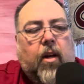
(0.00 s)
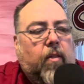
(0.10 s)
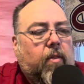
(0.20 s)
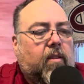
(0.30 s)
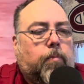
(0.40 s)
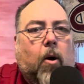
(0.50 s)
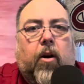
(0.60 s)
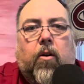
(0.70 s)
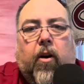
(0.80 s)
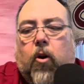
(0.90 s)
this
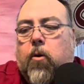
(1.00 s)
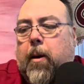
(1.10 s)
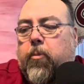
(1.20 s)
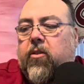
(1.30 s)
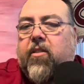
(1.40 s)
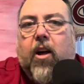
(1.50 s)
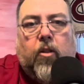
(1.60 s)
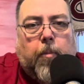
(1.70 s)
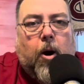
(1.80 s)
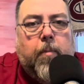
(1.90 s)
part, or I go to my personnel
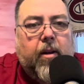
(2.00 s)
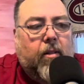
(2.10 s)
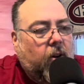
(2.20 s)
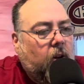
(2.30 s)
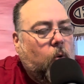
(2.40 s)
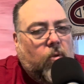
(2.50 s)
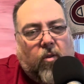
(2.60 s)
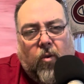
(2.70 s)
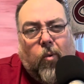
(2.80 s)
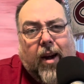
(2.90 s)
department, or I go
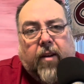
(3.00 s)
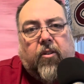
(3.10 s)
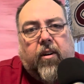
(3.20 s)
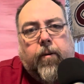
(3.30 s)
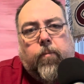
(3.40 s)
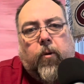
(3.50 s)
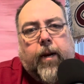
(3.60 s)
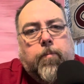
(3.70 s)
to whatever, right?